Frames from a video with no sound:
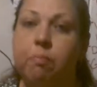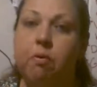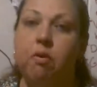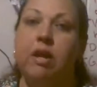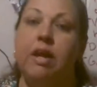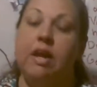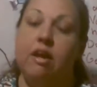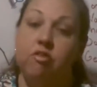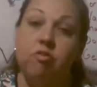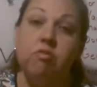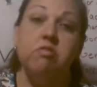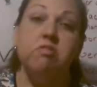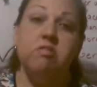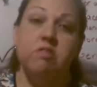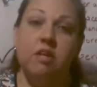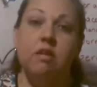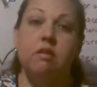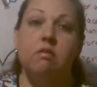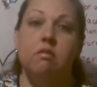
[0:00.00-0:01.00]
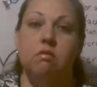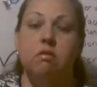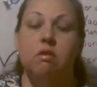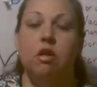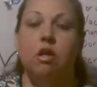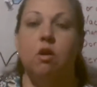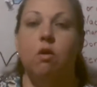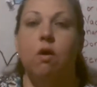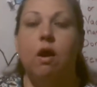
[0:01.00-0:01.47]
pretty interesting,
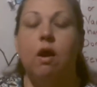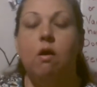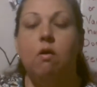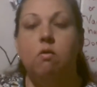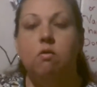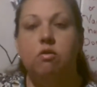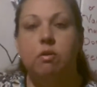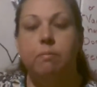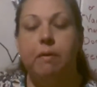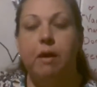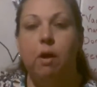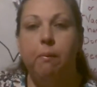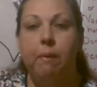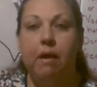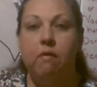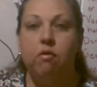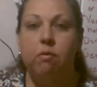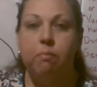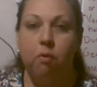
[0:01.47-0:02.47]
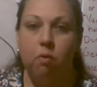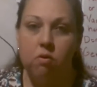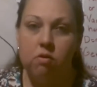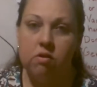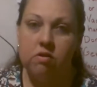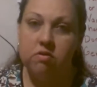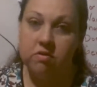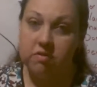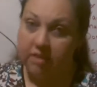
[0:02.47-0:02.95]
you know, how the Belmont
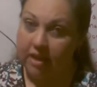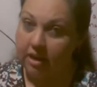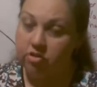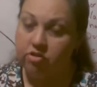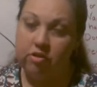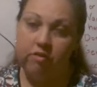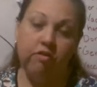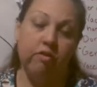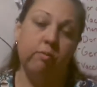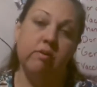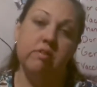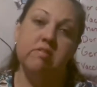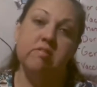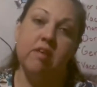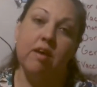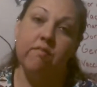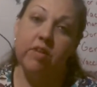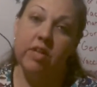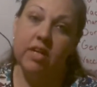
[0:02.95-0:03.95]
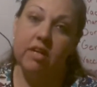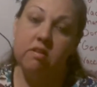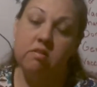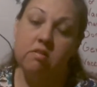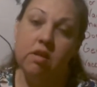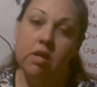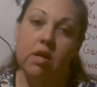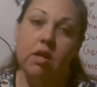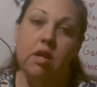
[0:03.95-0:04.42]
report, this is actually from the
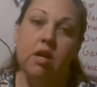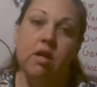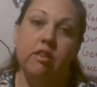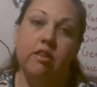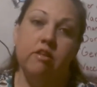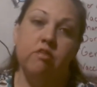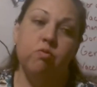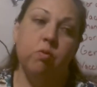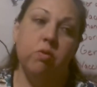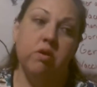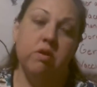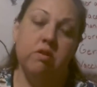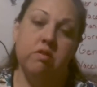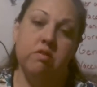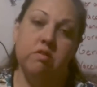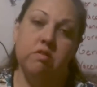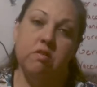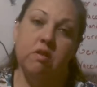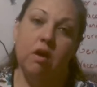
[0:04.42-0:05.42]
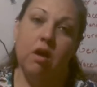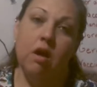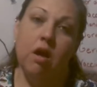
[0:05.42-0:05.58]
70s. This was,